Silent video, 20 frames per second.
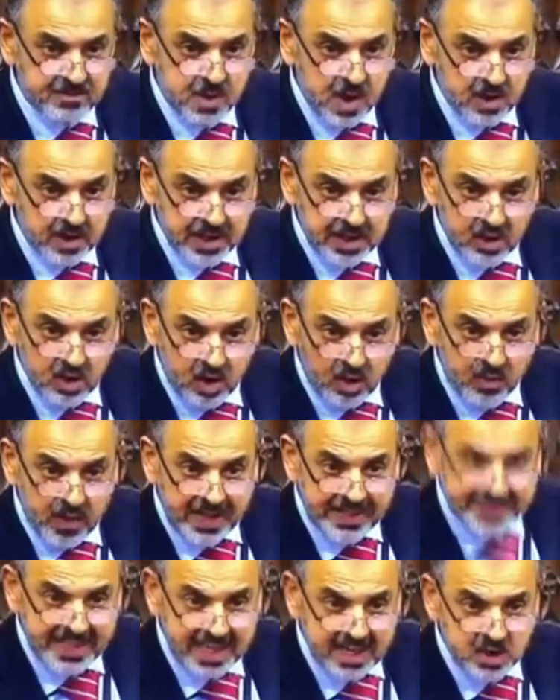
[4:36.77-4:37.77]
you know, when
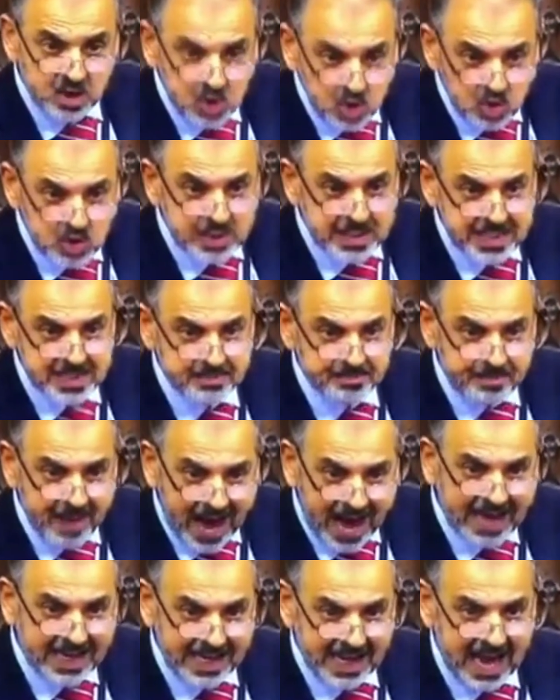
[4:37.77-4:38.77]
they use this bad
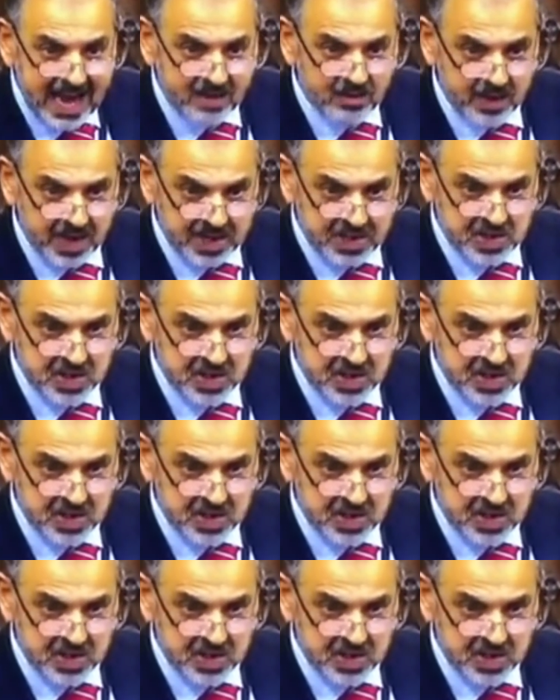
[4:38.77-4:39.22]
language,